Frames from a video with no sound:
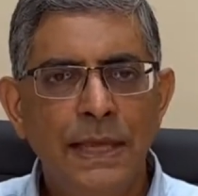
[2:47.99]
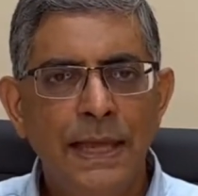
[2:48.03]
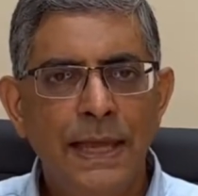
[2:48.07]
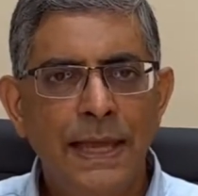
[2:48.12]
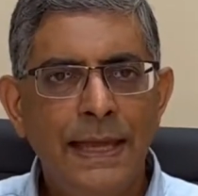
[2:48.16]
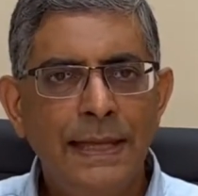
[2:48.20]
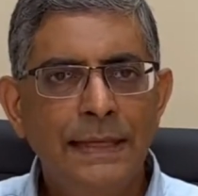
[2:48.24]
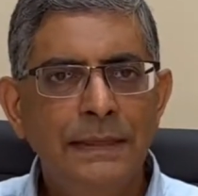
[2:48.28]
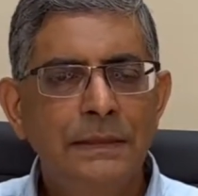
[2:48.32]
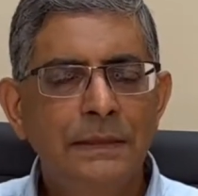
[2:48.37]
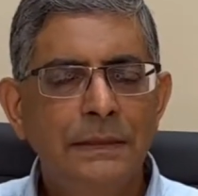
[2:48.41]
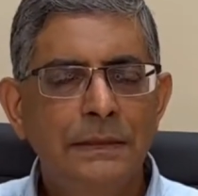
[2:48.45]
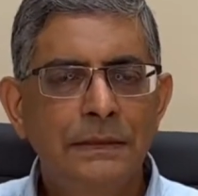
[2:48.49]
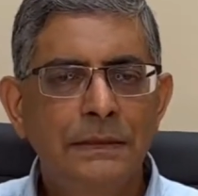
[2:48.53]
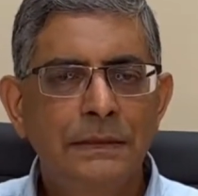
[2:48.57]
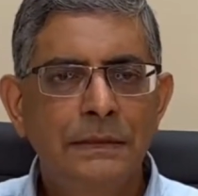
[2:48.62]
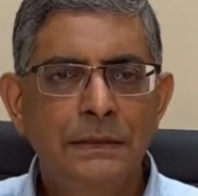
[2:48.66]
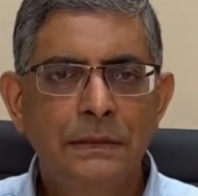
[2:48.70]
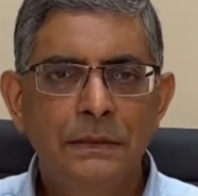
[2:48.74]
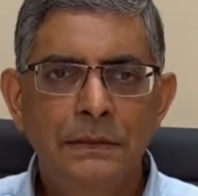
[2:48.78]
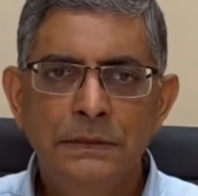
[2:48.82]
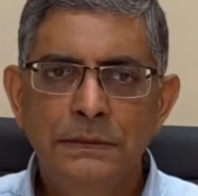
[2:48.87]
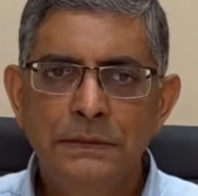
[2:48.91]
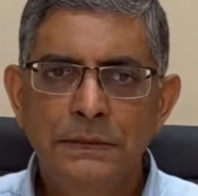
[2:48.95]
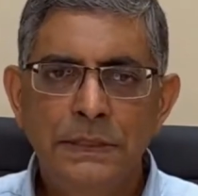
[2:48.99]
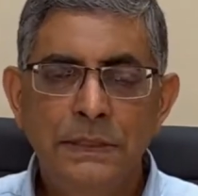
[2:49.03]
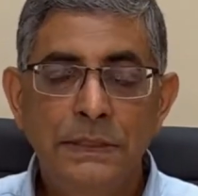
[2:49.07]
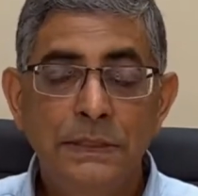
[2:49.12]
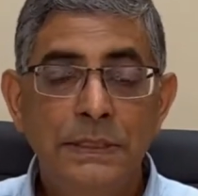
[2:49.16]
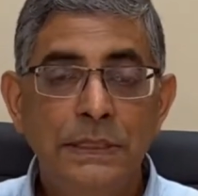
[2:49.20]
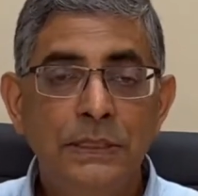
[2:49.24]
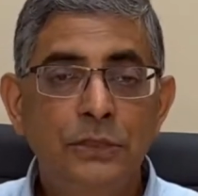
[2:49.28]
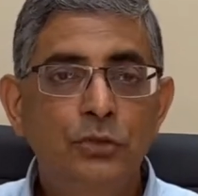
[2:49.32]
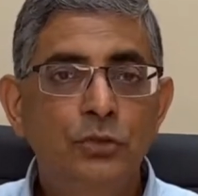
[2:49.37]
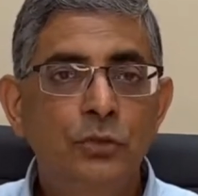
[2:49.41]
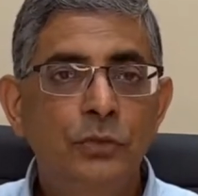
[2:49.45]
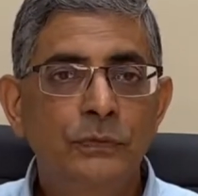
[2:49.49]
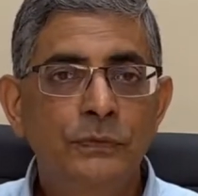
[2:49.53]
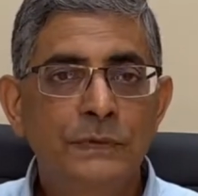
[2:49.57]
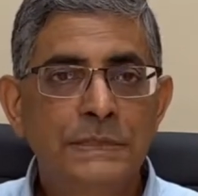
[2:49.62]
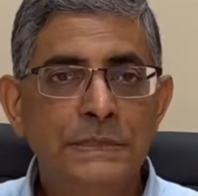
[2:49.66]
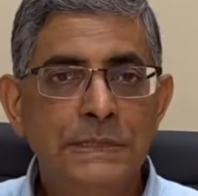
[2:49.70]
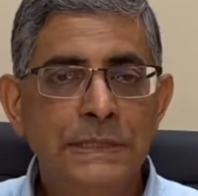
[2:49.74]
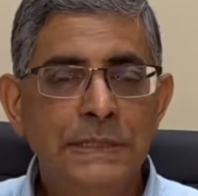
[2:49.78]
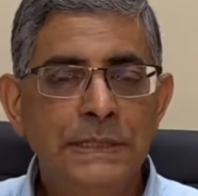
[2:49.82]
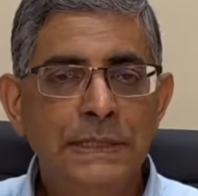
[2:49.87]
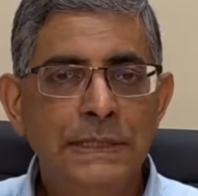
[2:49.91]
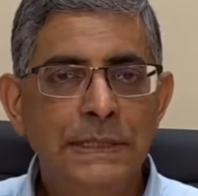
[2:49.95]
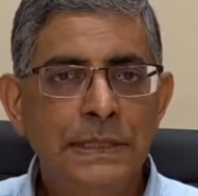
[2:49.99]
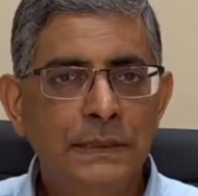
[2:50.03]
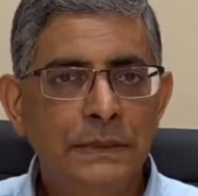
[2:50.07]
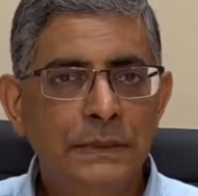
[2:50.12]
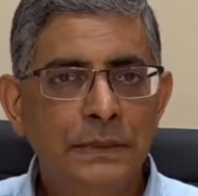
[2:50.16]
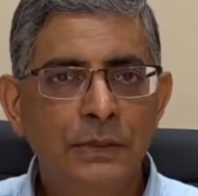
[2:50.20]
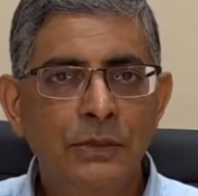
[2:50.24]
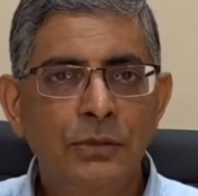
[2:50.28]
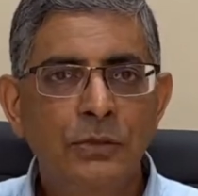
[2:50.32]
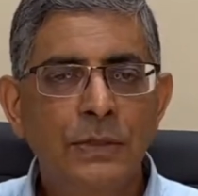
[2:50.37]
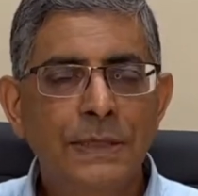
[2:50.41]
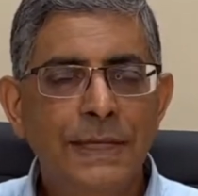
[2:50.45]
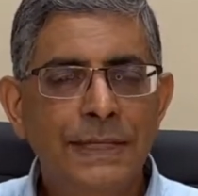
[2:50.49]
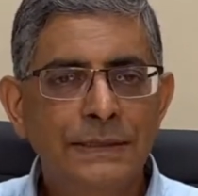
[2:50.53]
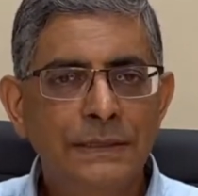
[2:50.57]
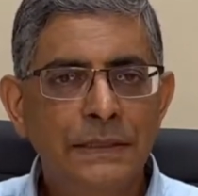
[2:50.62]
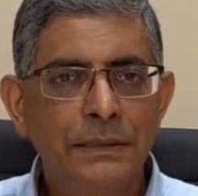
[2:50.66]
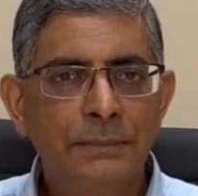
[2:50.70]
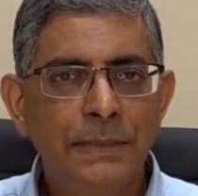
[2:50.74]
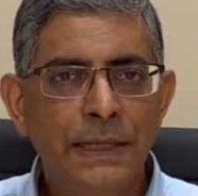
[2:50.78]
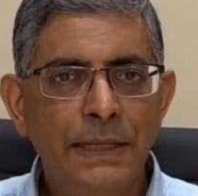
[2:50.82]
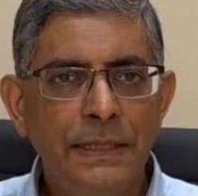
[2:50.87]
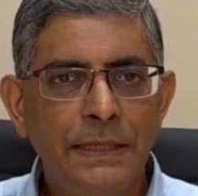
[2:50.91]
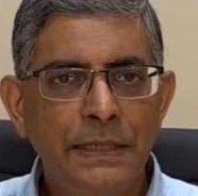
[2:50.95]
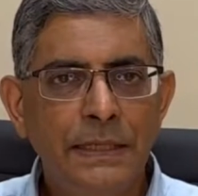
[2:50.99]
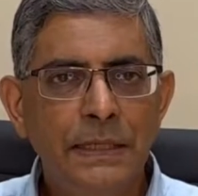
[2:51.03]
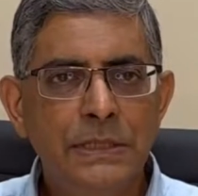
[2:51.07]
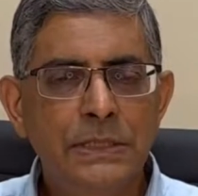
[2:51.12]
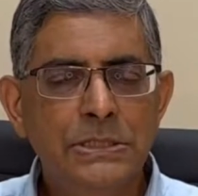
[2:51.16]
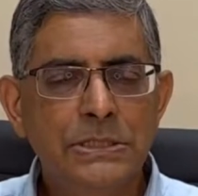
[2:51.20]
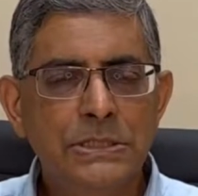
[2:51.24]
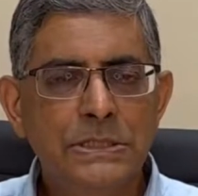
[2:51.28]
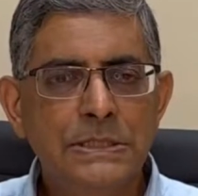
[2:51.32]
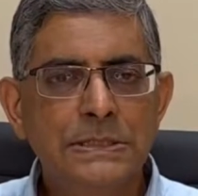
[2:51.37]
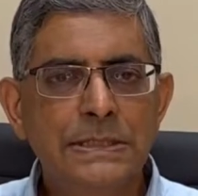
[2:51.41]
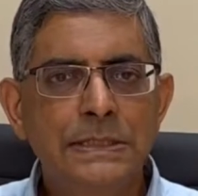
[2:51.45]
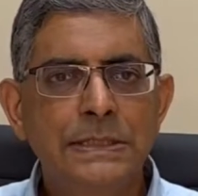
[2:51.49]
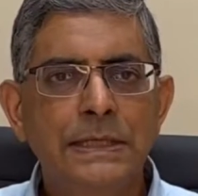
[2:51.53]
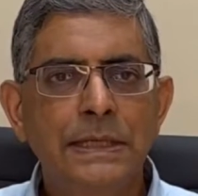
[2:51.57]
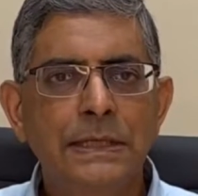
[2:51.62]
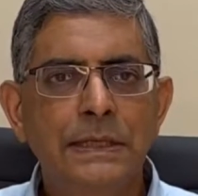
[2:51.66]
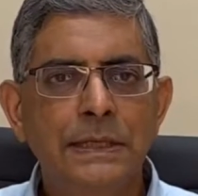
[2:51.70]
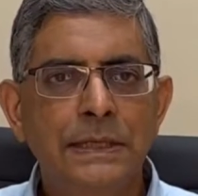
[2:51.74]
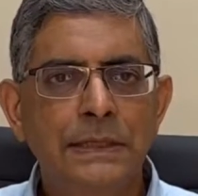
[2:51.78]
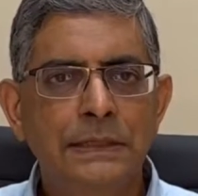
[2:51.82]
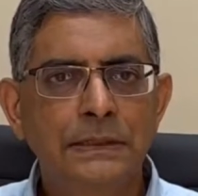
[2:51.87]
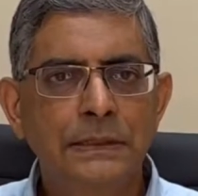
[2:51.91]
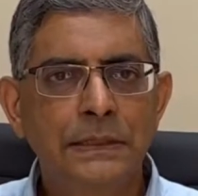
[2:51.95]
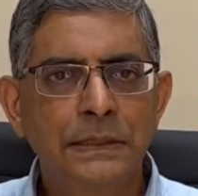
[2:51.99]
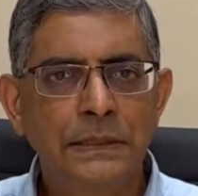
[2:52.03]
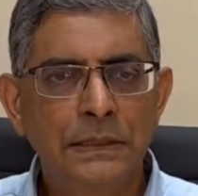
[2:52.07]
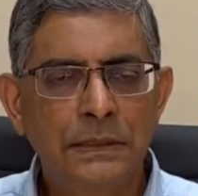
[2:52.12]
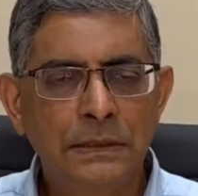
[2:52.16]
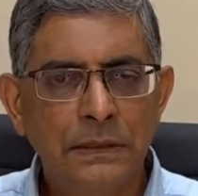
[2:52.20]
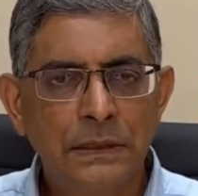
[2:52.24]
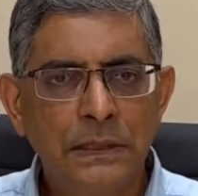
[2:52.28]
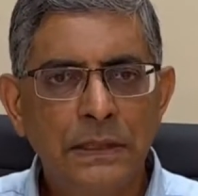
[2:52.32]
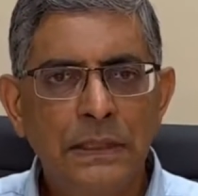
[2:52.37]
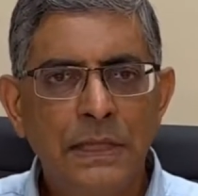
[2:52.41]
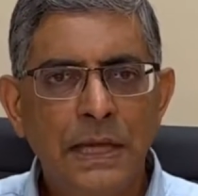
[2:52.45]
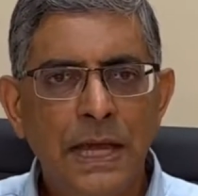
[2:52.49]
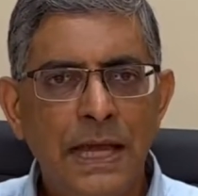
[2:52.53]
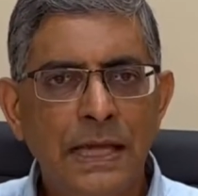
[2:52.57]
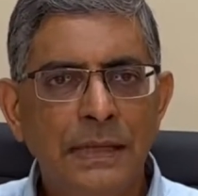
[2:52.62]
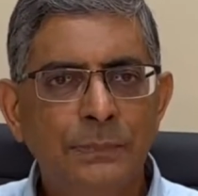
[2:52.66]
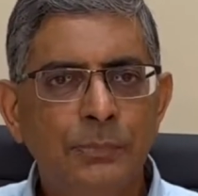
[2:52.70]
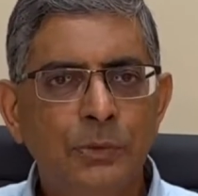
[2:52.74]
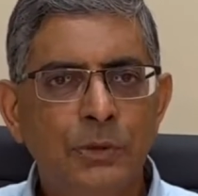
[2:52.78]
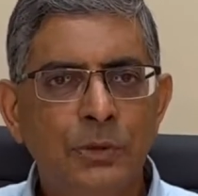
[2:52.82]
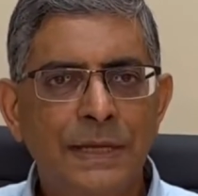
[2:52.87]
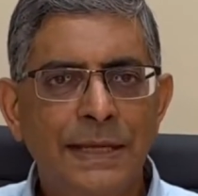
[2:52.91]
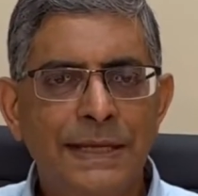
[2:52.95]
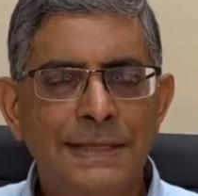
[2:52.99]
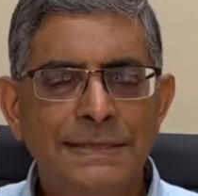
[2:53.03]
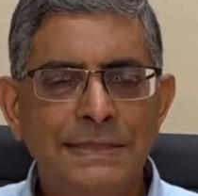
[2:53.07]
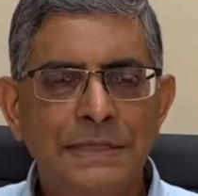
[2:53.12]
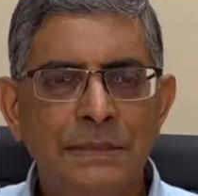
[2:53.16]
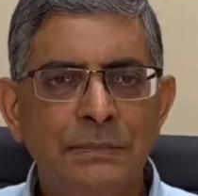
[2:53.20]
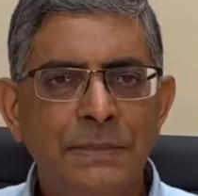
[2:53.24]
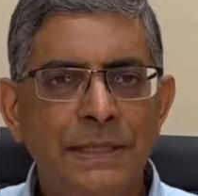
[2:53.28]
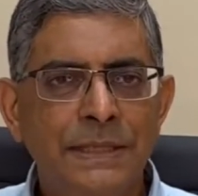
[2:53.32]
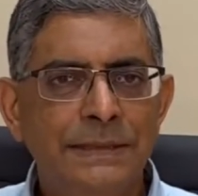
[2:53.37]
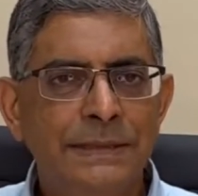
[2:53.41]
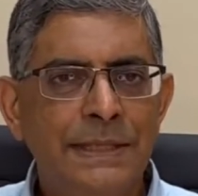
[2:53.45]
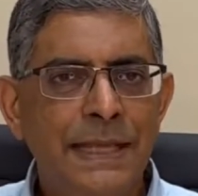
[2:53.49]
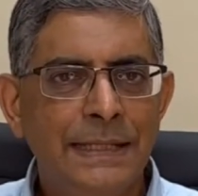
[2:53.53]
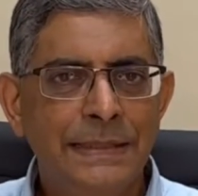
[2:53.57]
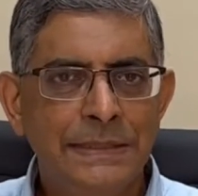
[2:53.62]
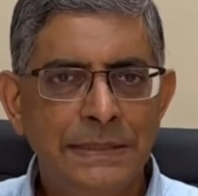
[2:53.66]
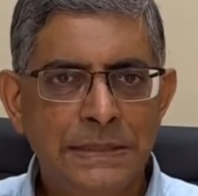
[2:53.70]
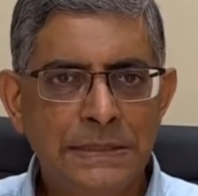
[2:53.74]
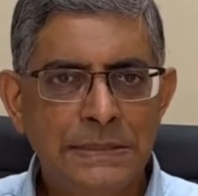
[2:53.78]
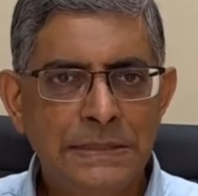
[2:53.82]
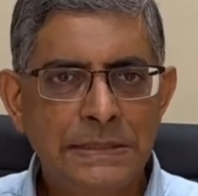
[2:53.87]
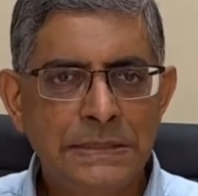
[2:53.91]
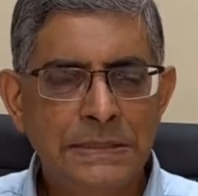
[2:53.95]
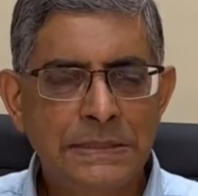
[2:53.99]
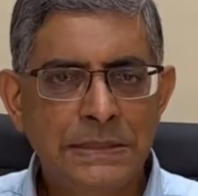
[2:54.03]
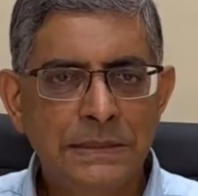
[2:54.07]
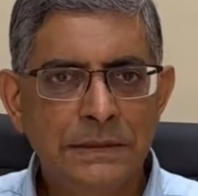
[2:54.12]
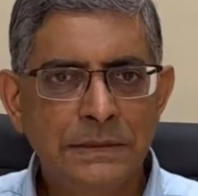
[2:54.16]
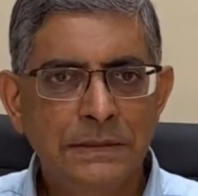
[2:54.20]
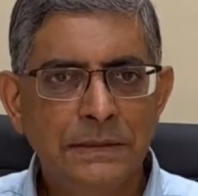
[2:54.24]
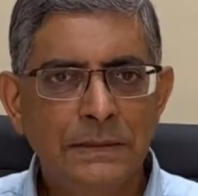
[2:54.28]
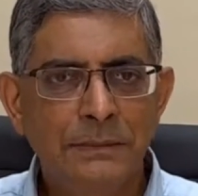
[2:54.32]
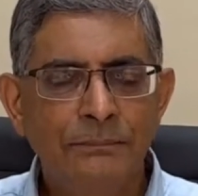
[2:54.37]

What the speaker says: And they need to obviously look at the medications and correct the hypoglycemia at that instant.